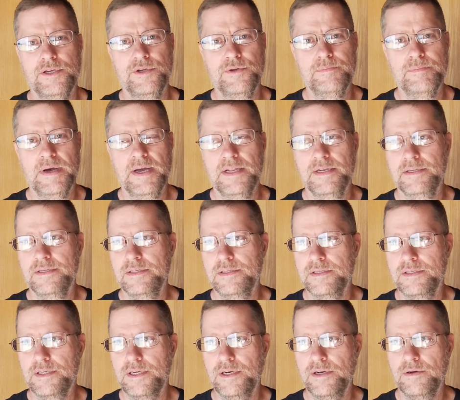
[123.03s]
two
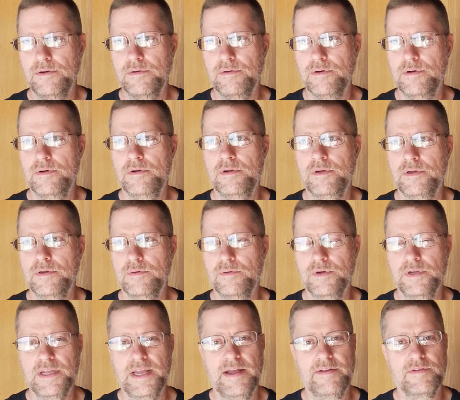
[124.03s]
buttons. You know, we'll
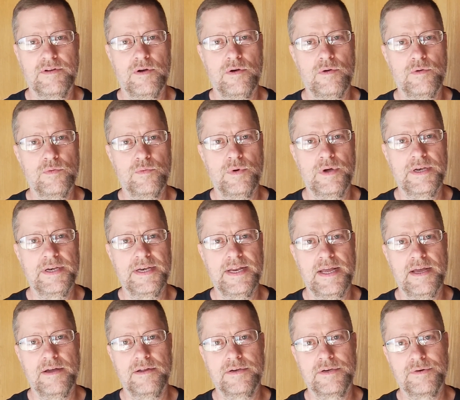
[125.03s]
have to hold one
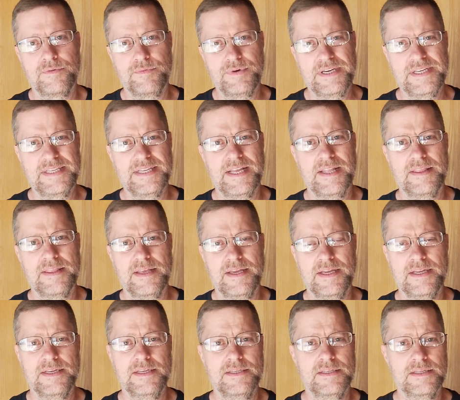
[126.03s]
down to reset
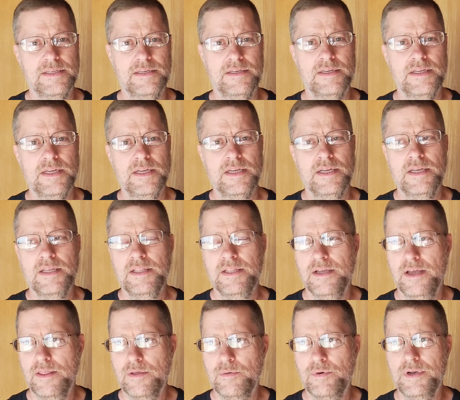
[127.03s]
things and the
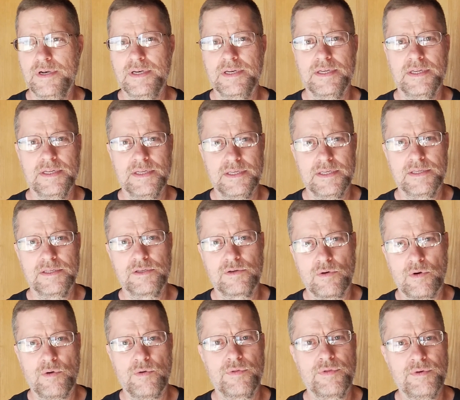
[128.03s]
other one to
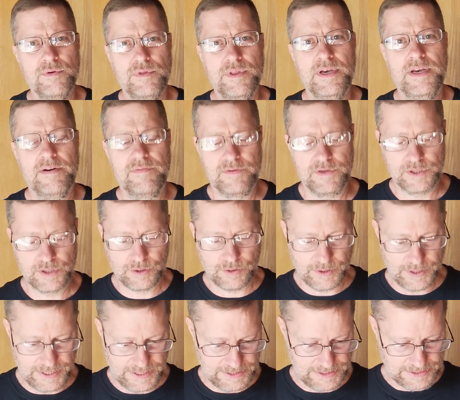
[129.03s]
scroll through the different
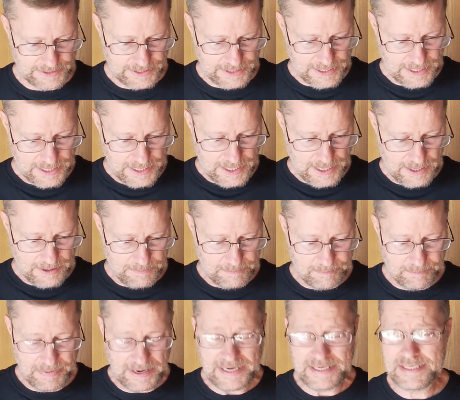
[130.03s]
screens.
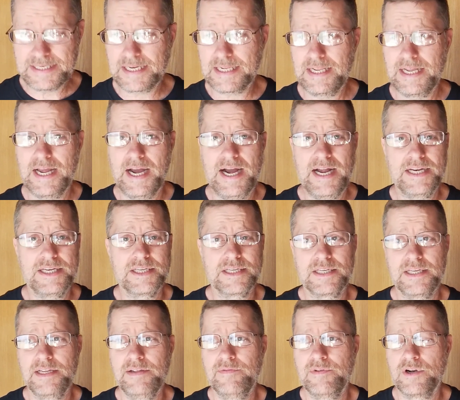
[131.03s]
Basically, I just
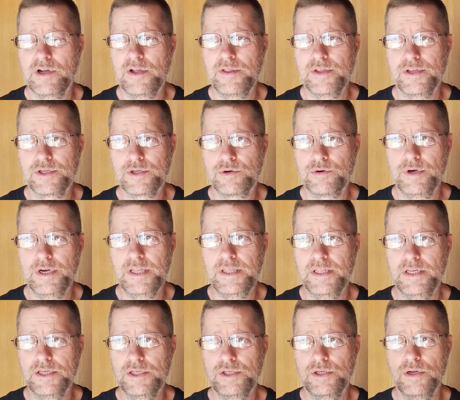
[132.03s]
leave it on the screen
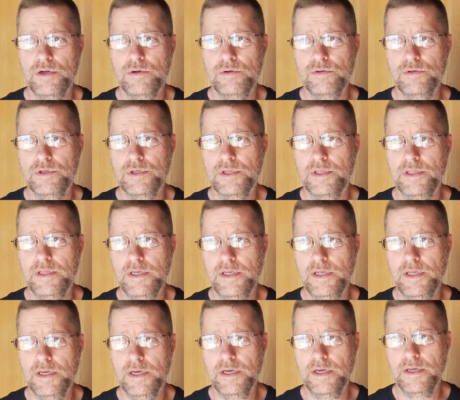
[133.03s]
that shows
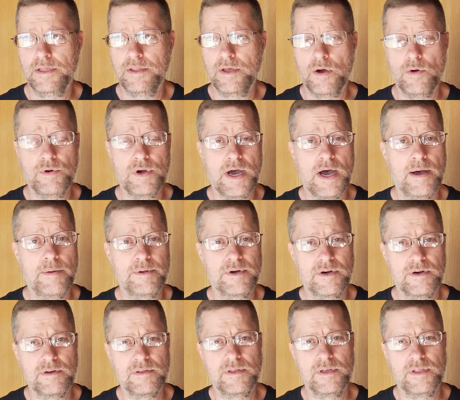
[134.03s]
the
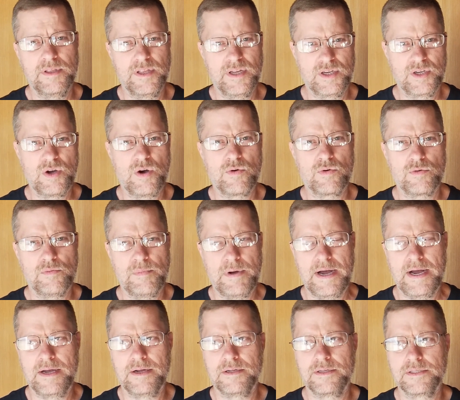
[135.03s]
odometer, the total
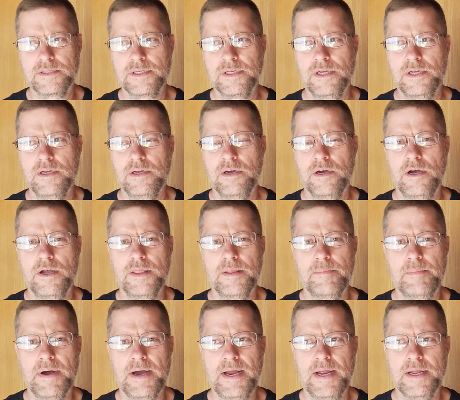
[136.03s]
miles on the
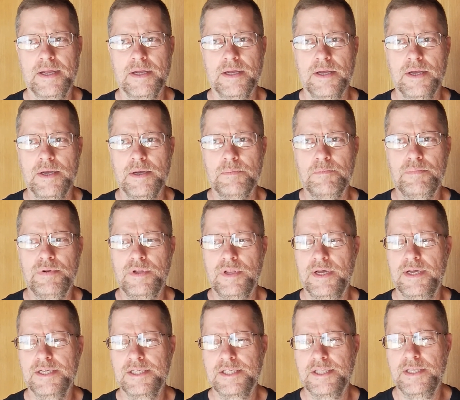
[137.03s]
bike,
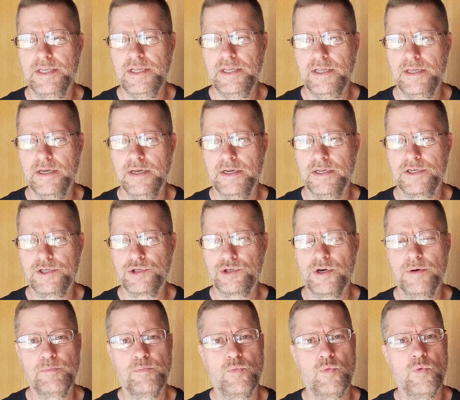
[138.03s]
plus the
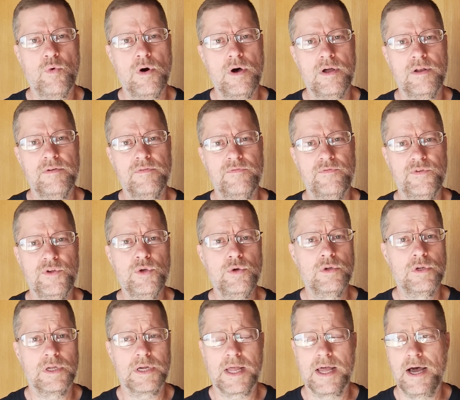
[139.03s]
trip 1
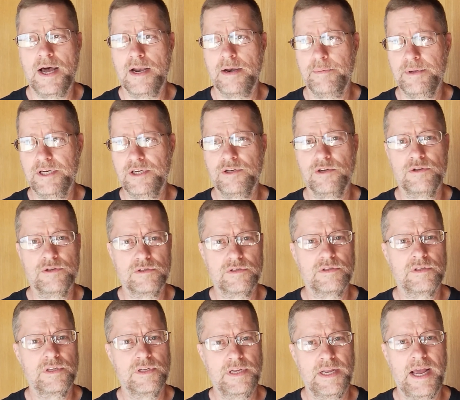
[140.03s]
fuel economy
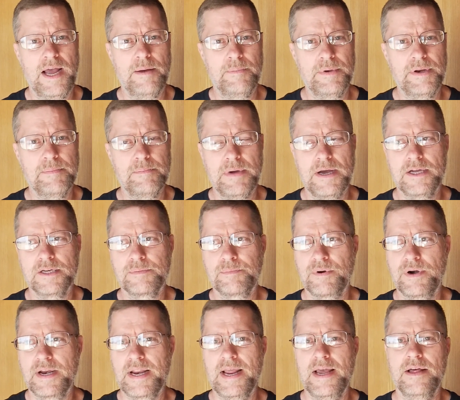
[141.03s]
shows how many miles
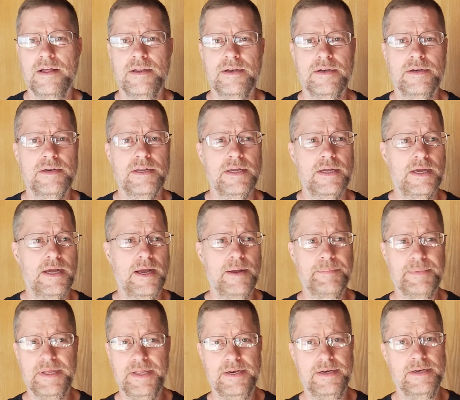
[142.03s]
per gallon
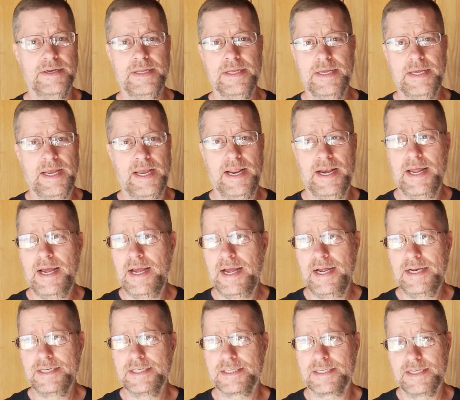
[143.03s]
I'm getting. And
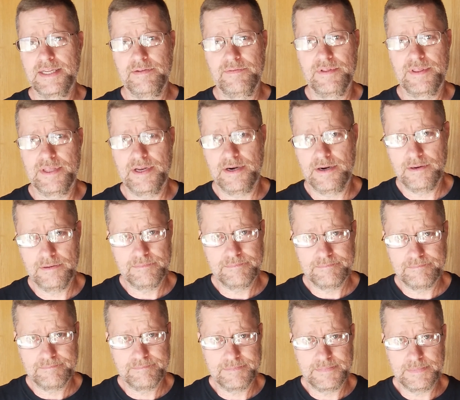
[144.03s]
I just leave it there.
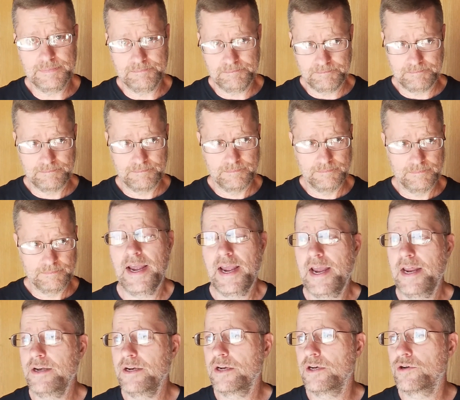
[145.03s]

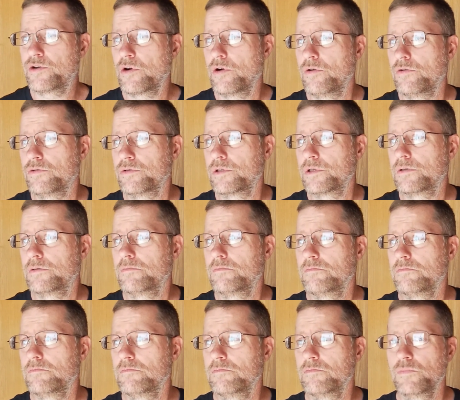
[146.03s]
Hand controls,
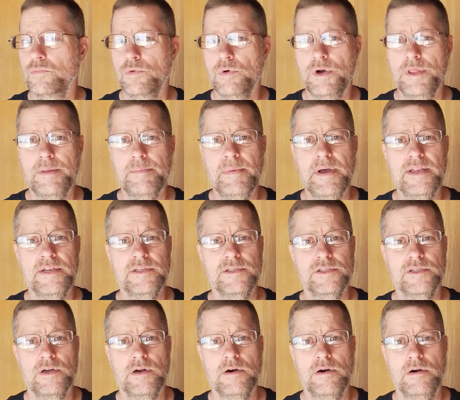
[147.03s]
where the
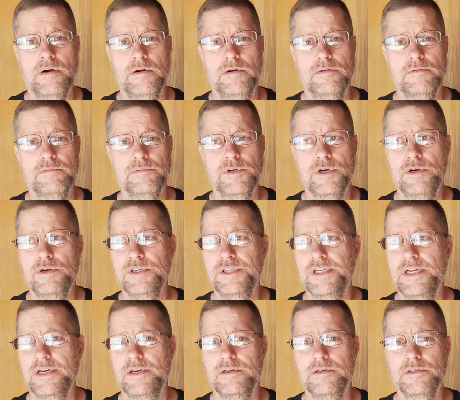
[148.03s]
buttons are, turn
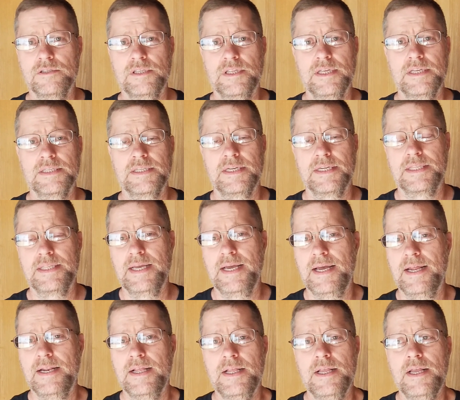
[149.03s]
signals, things like that.